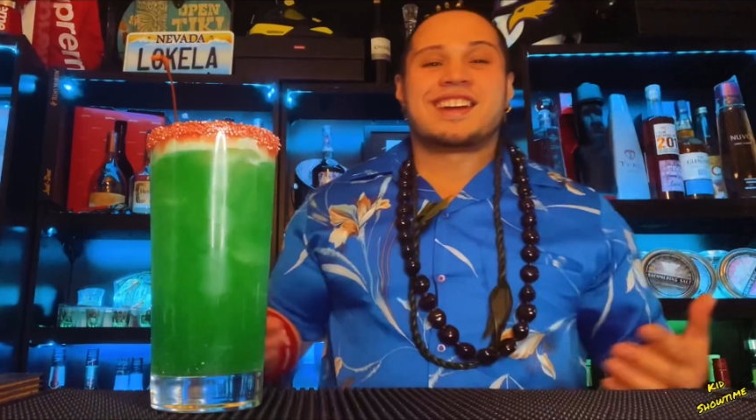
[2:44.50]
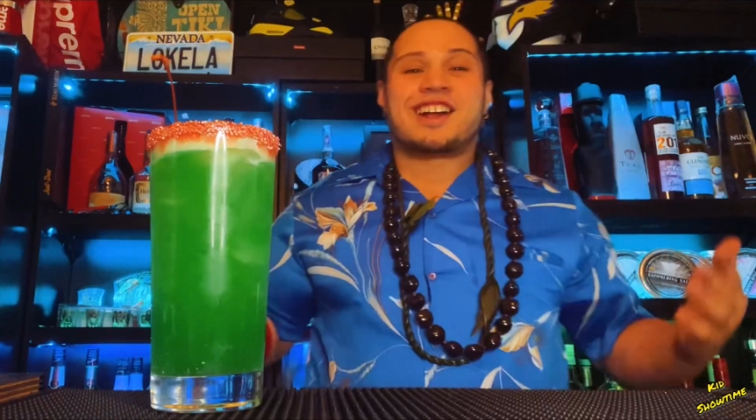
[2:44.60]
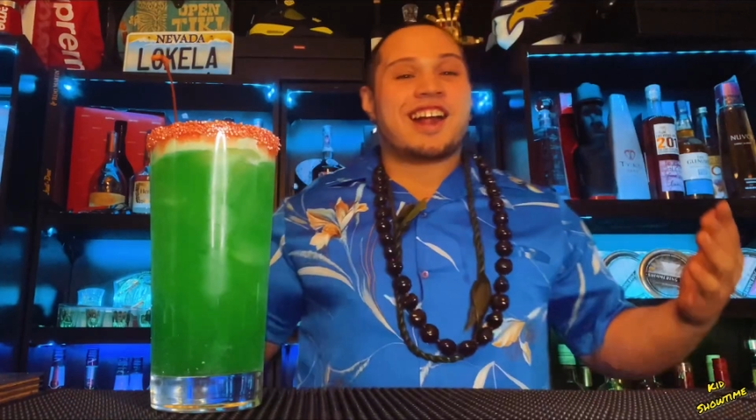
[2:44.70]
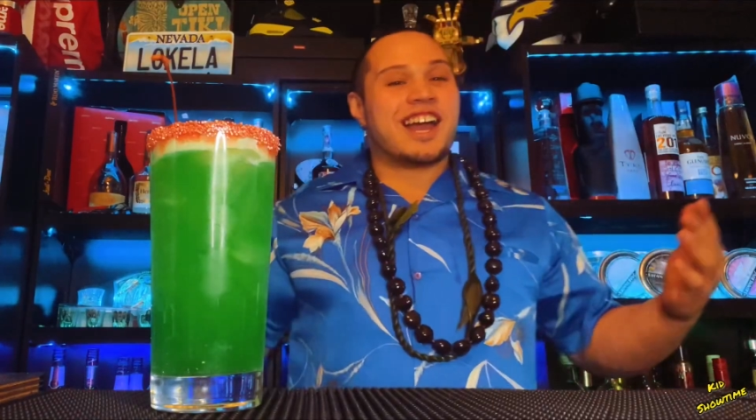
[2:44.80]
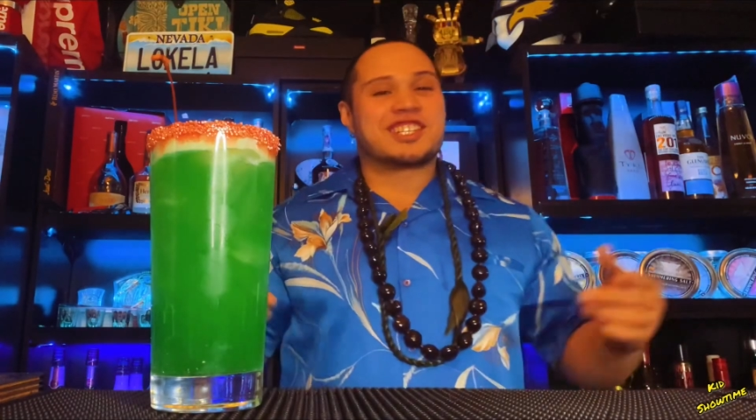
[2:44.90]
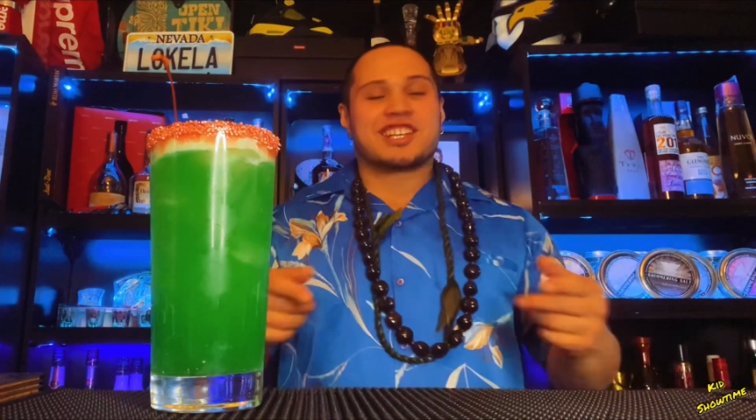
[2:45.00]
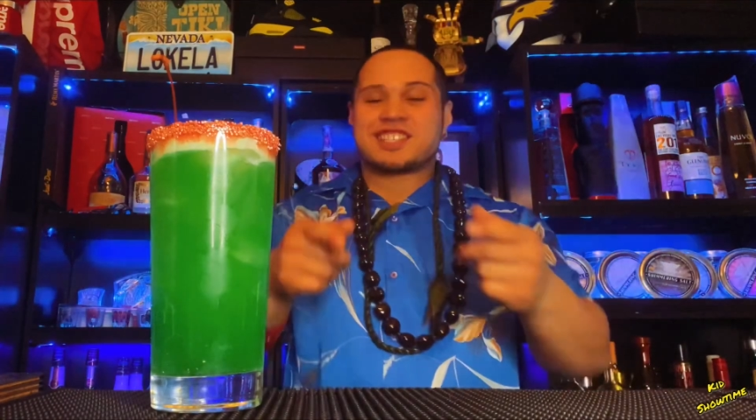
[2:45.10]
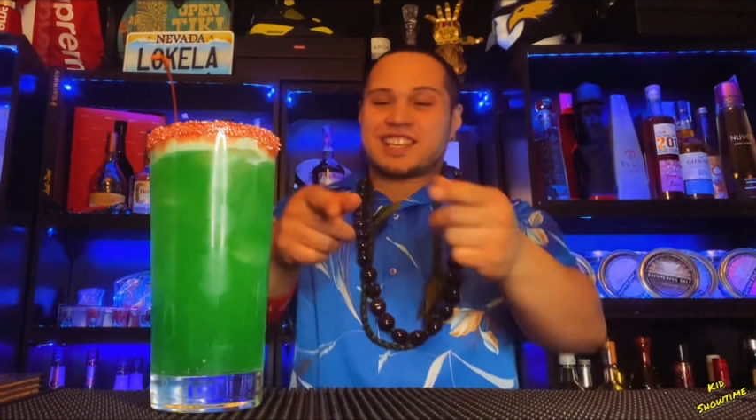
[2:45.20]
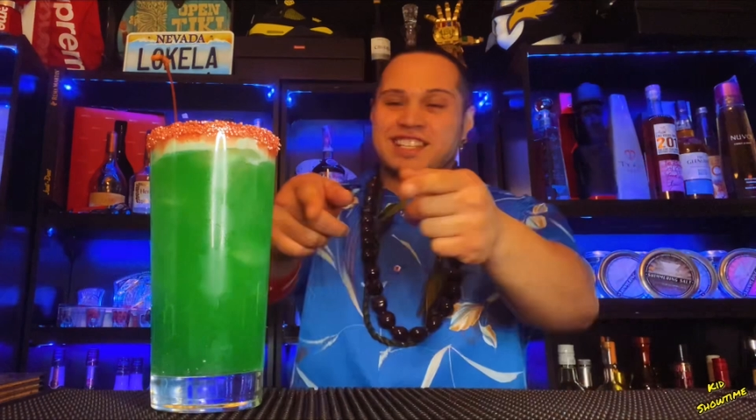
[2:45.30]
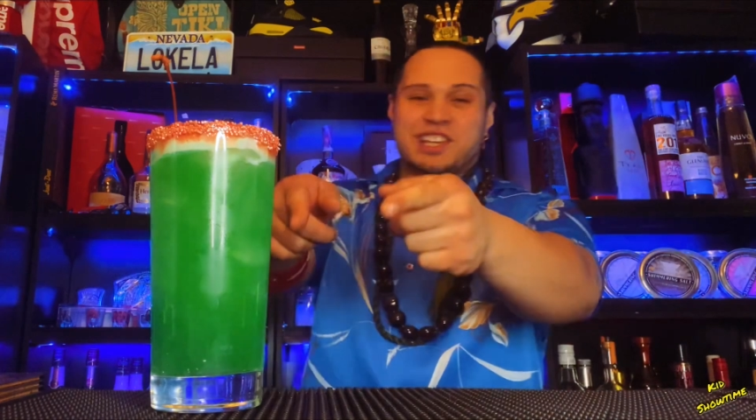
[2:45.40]
All right, y'all. So
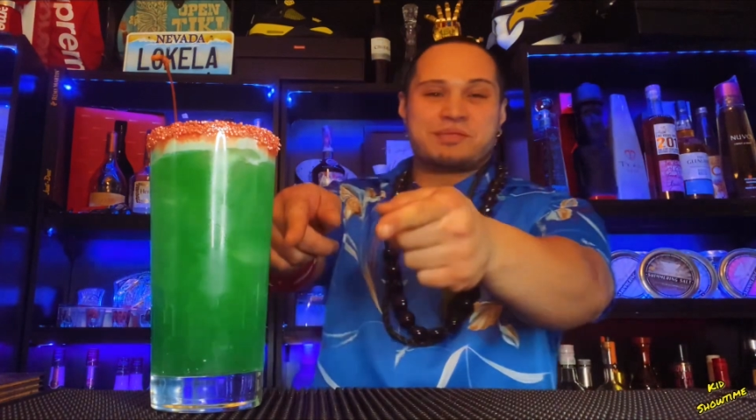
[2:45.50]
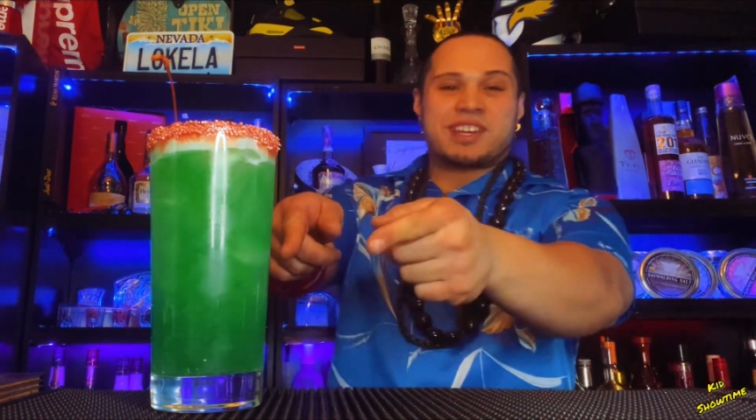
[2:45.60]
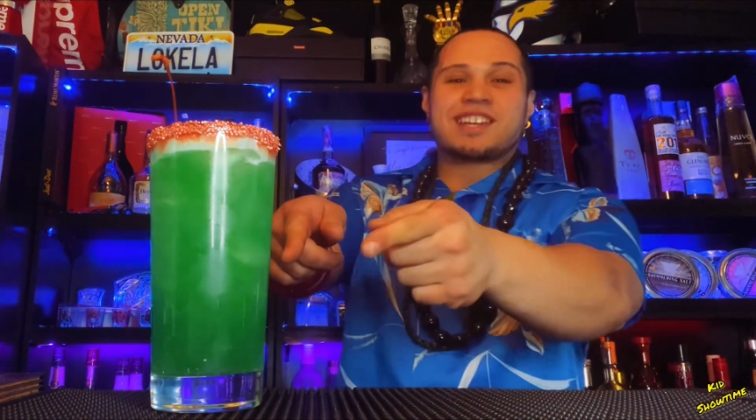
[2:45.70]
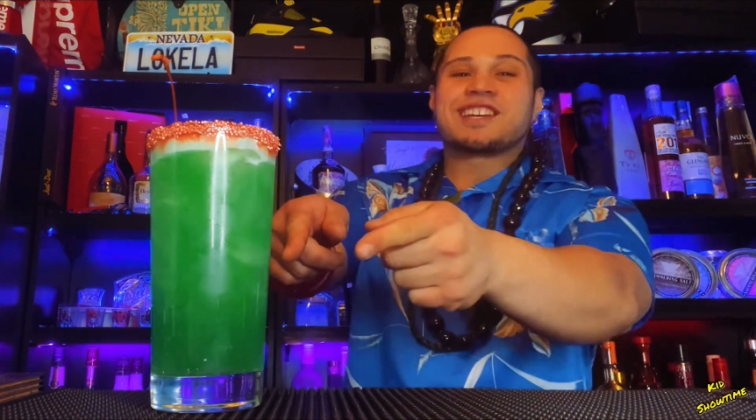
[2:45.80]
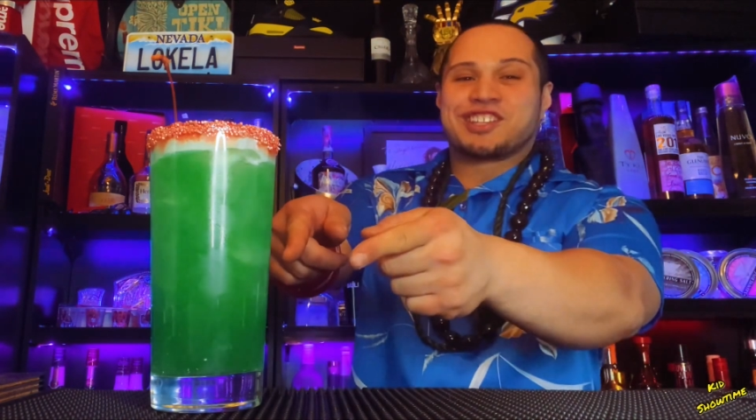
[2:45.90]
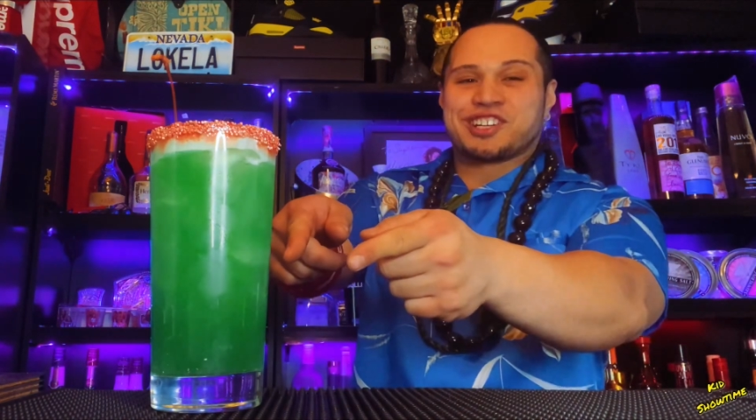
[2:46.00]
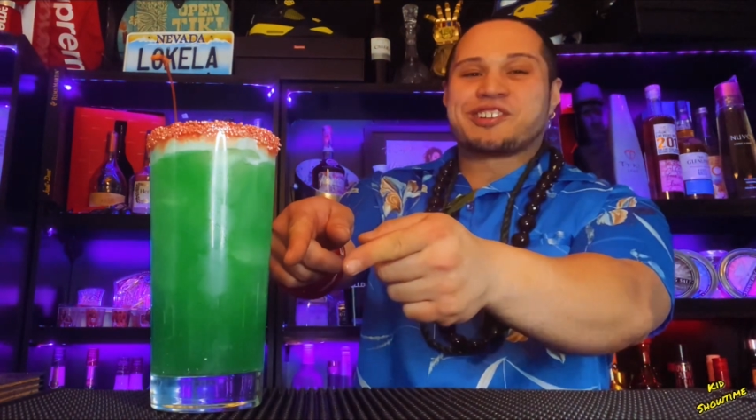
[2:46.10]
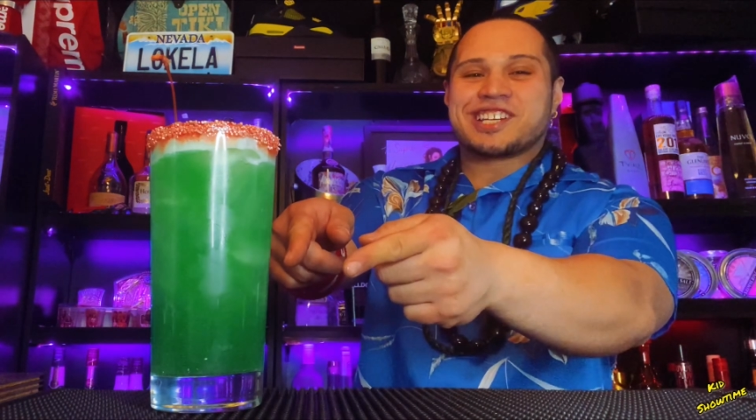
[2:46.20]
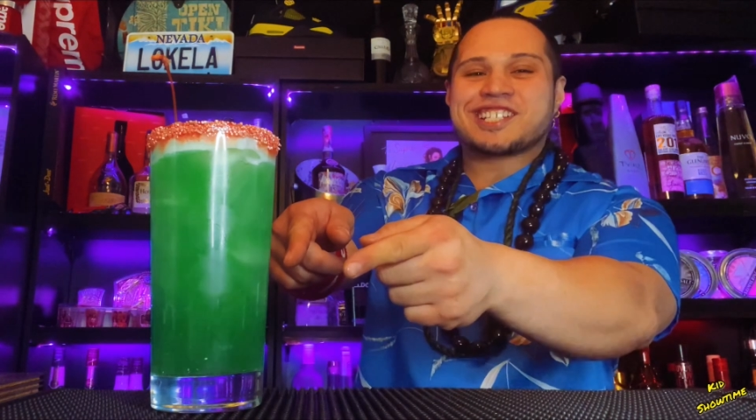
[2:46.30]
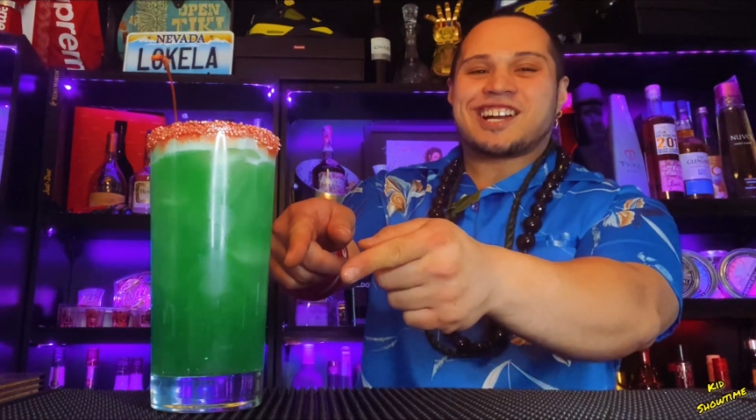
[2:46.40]
that's how you make the
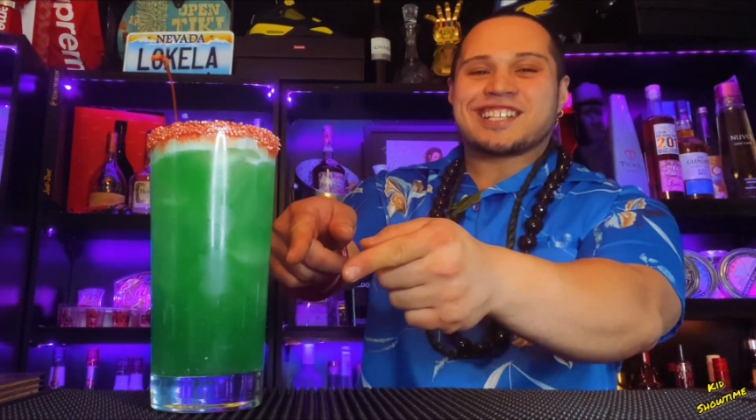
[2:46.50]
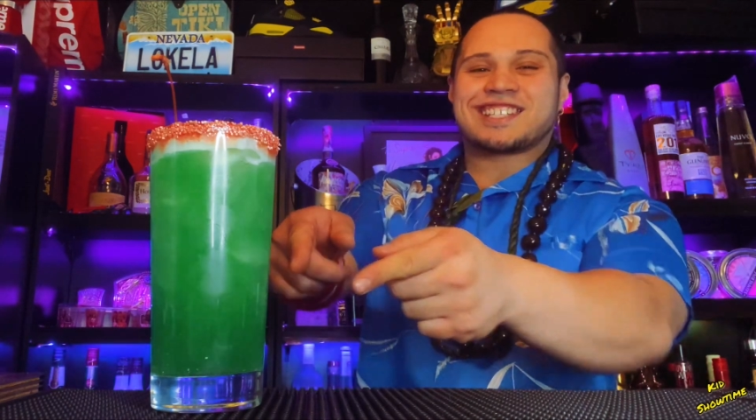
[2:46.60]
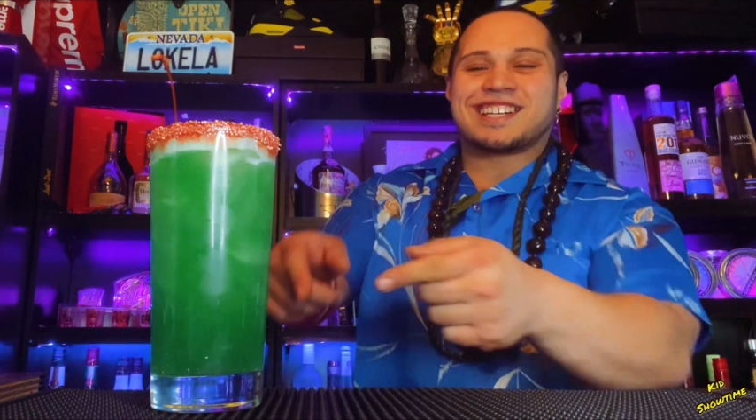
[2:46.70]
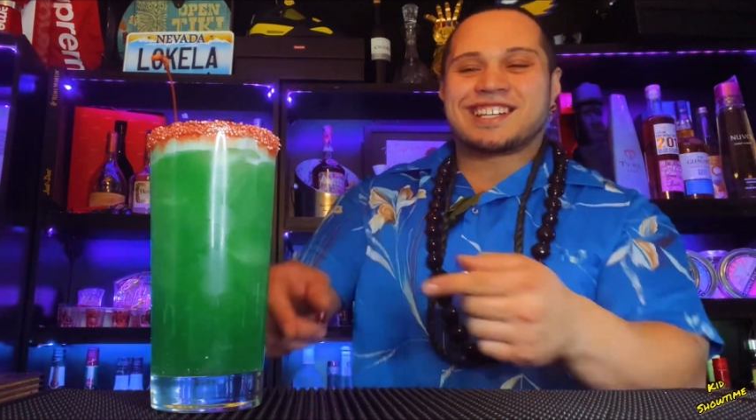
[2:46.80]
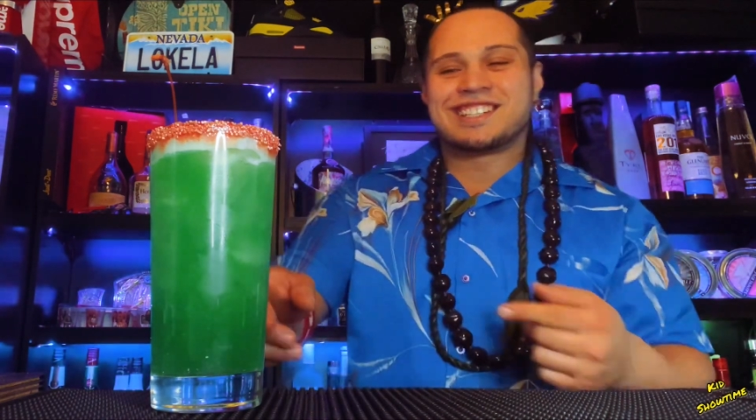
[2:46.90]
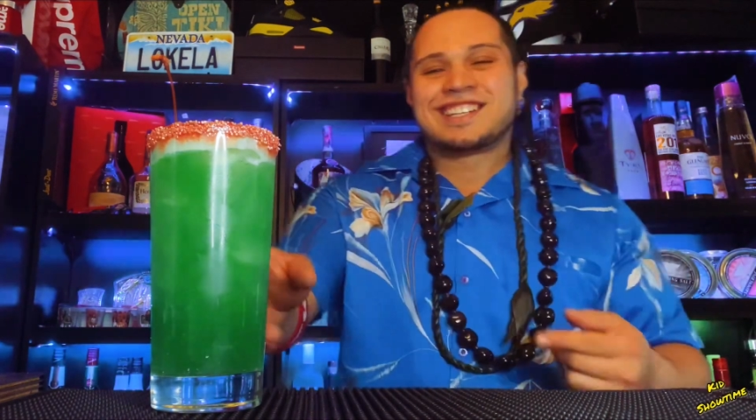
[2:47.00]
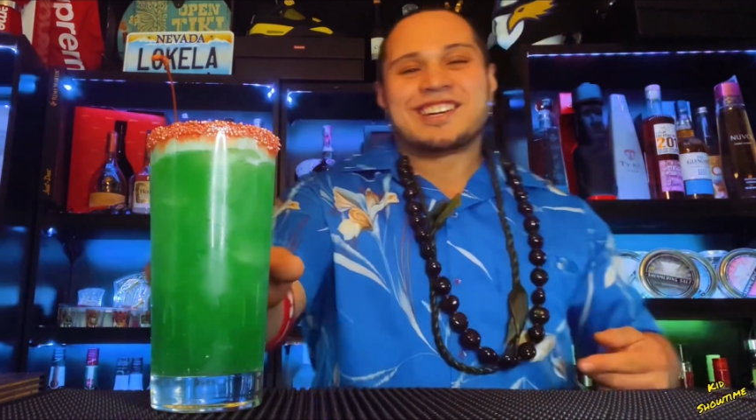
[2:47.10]
Grinch cocktail.